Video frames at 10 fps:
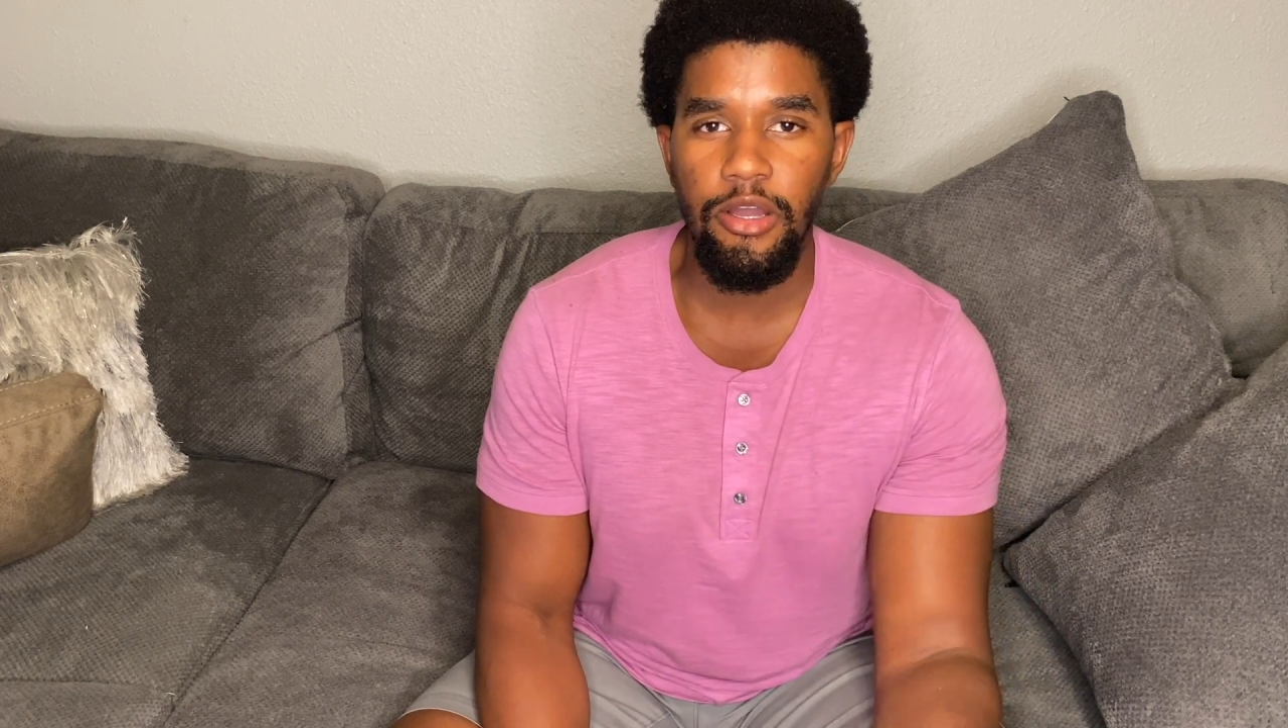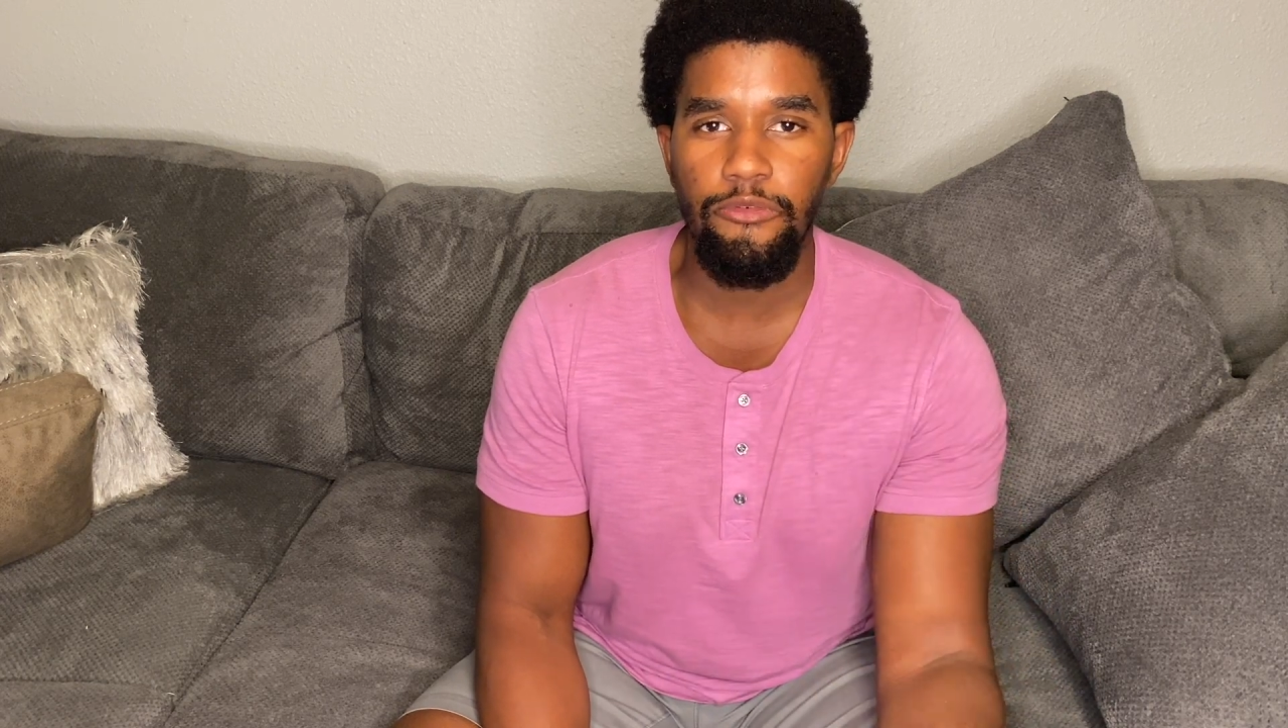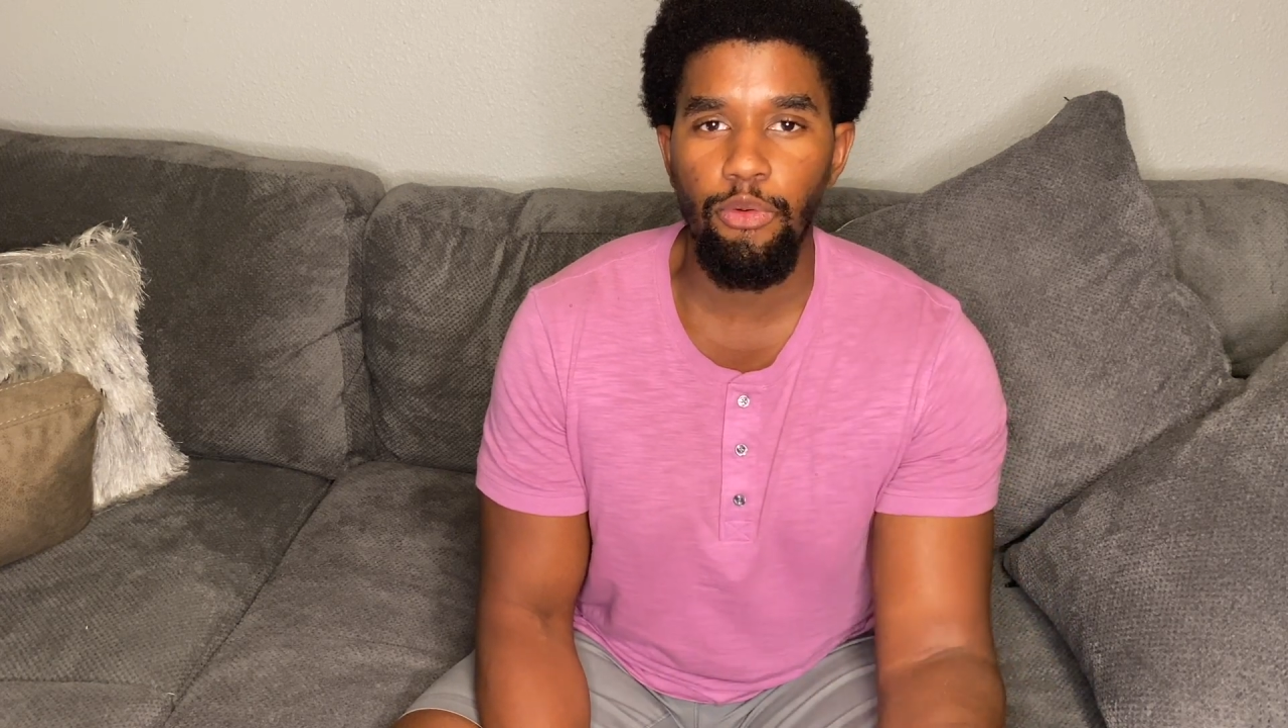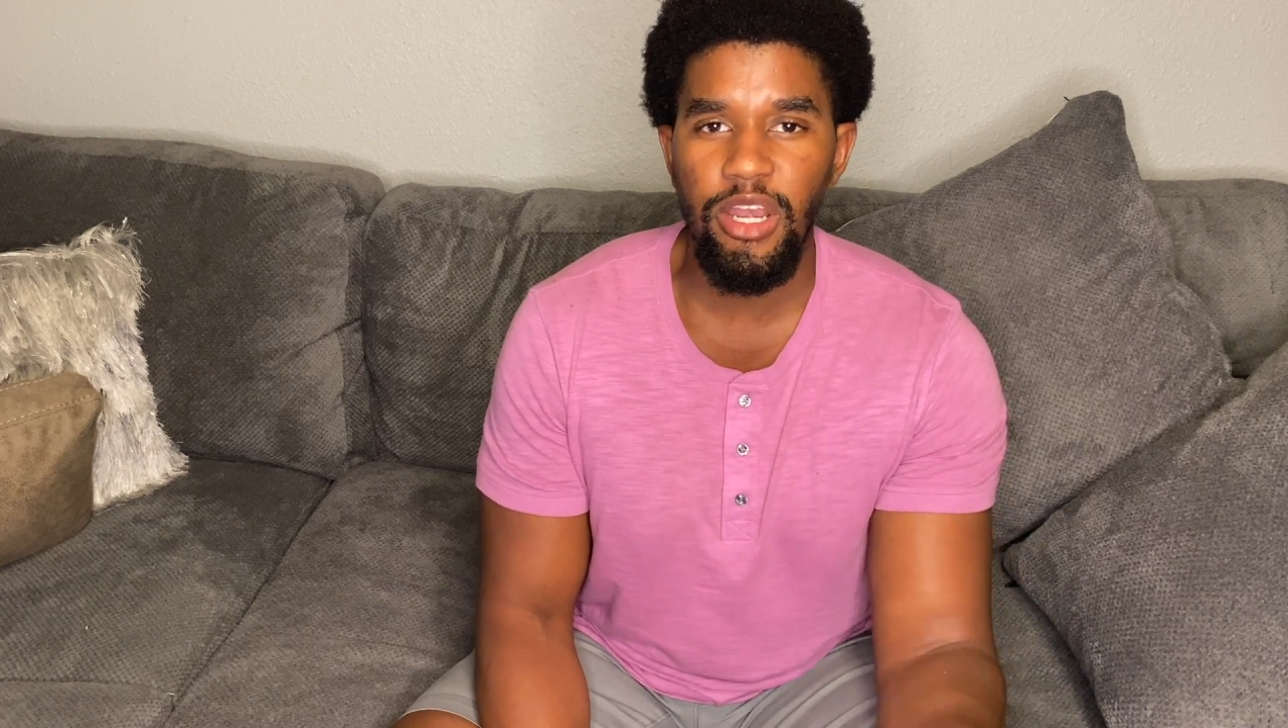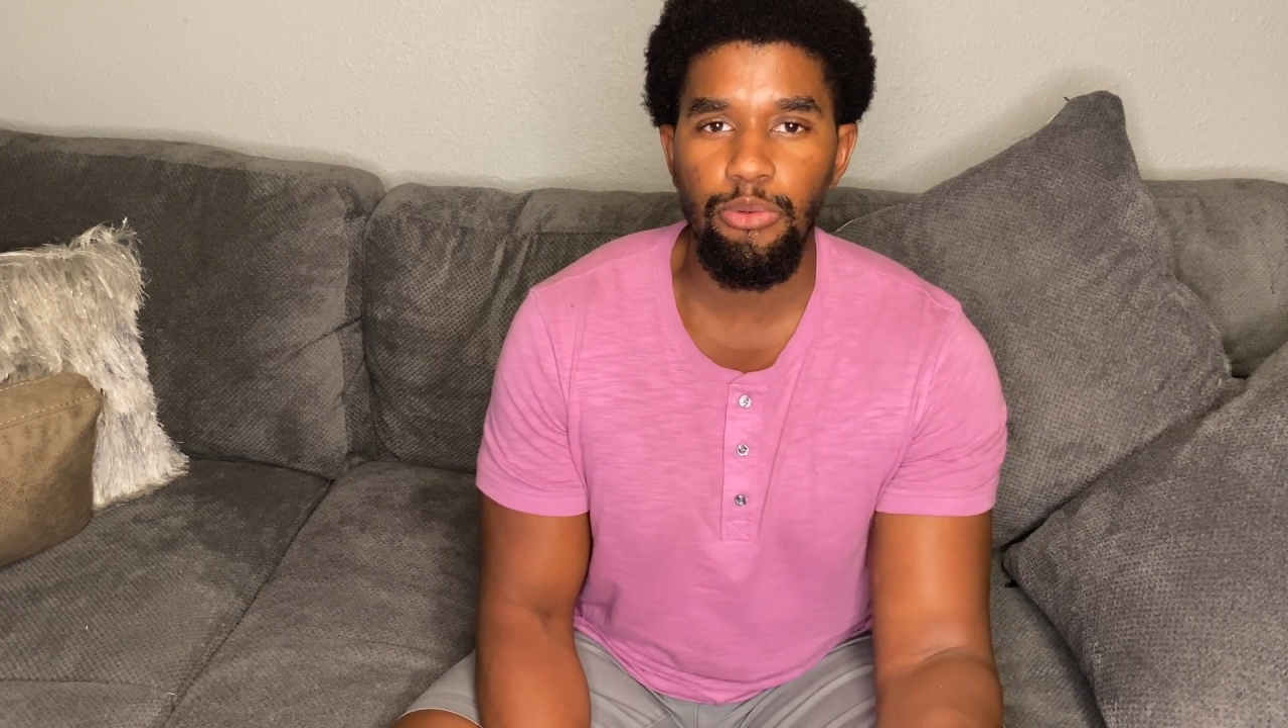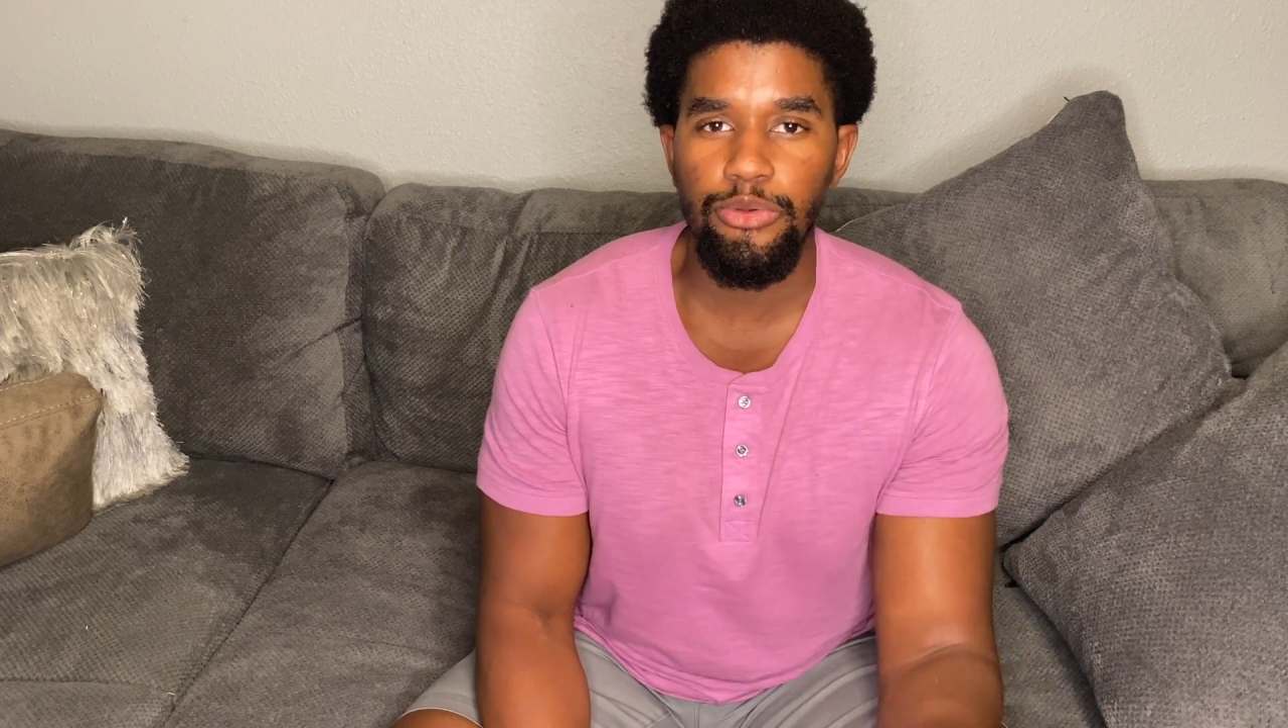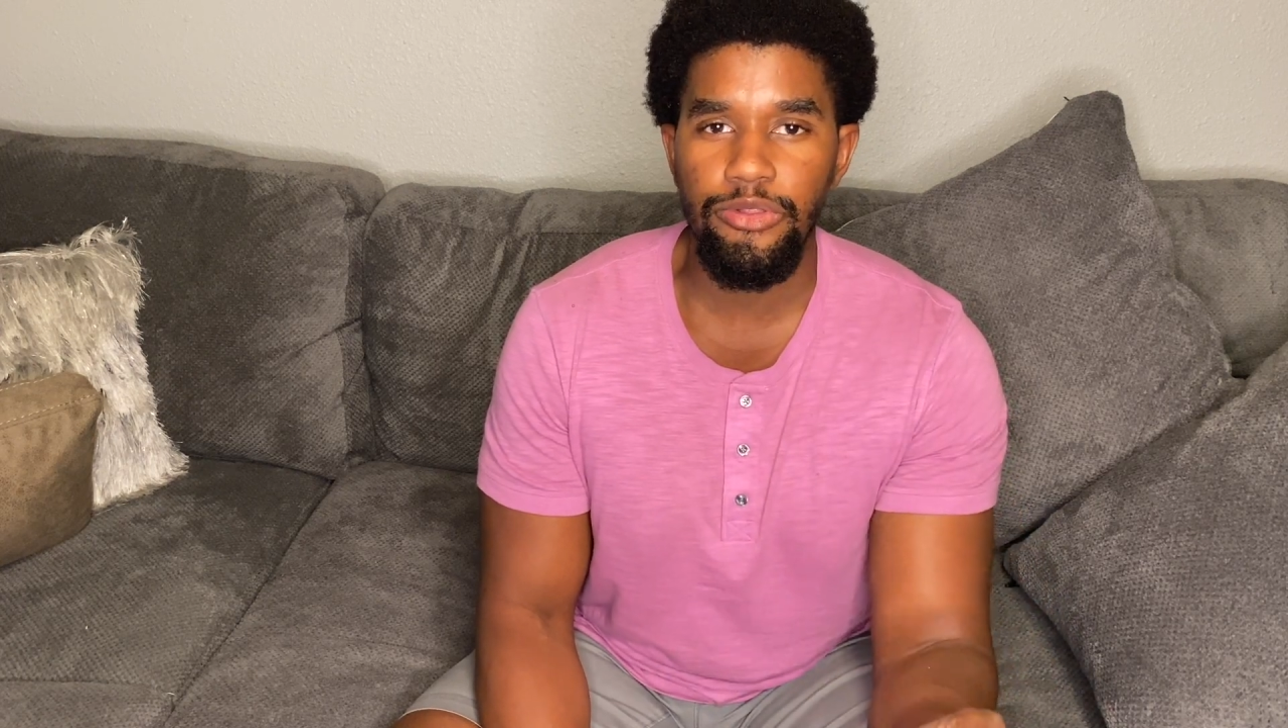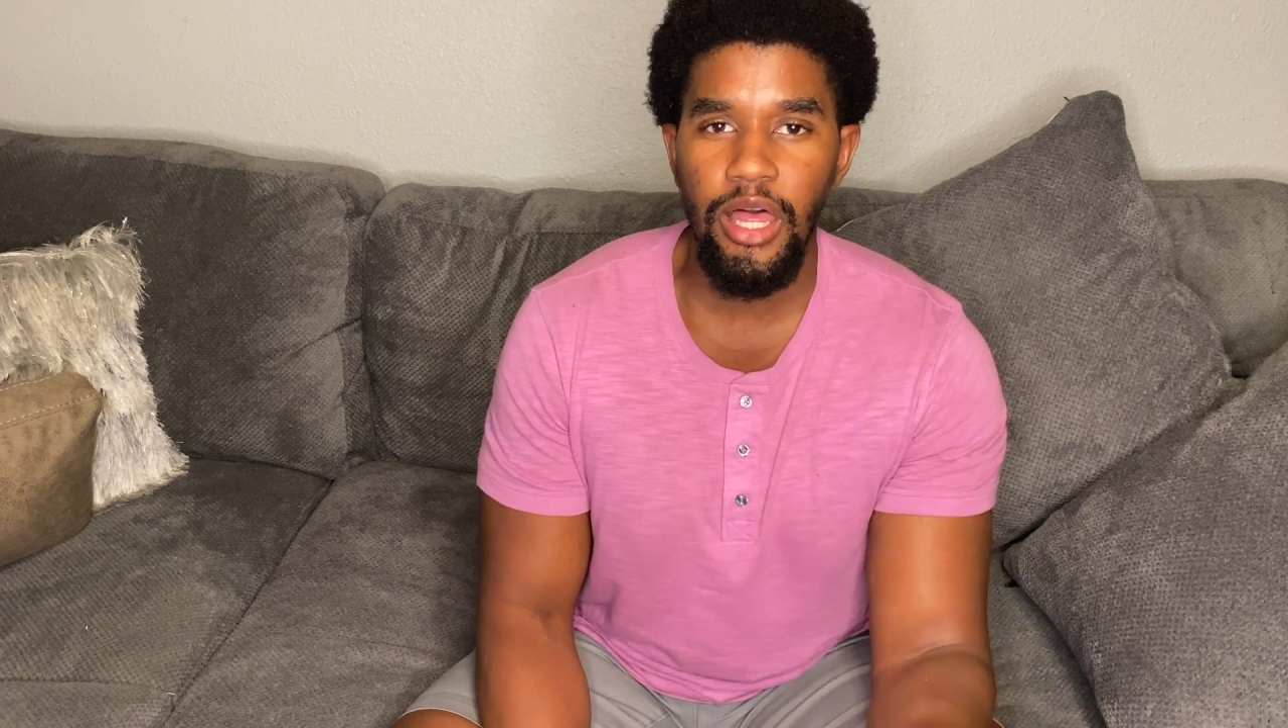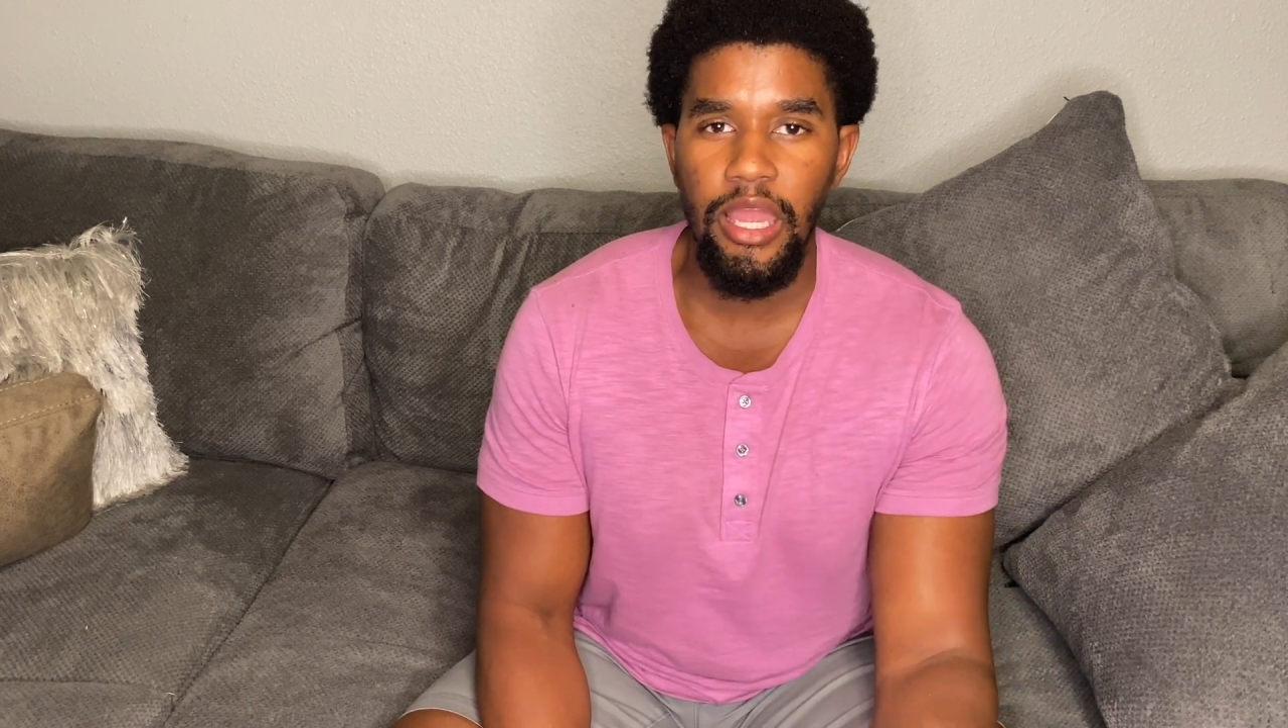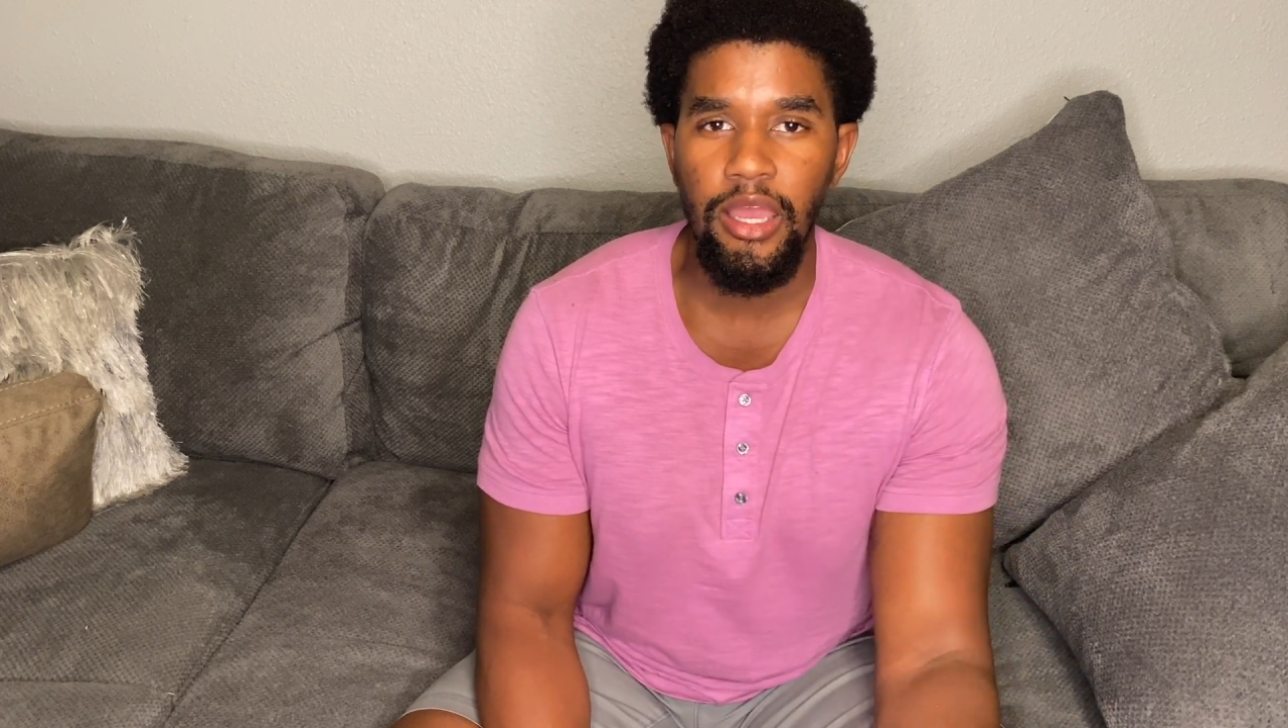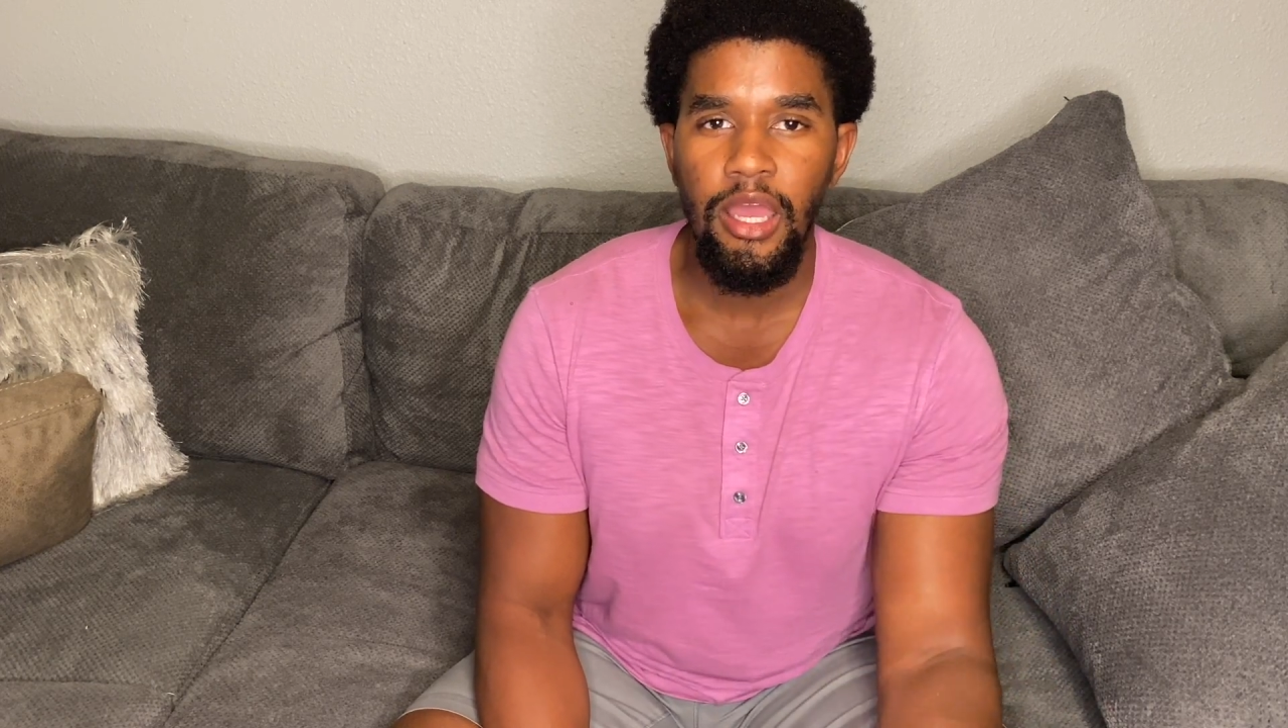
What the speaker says: of what it was like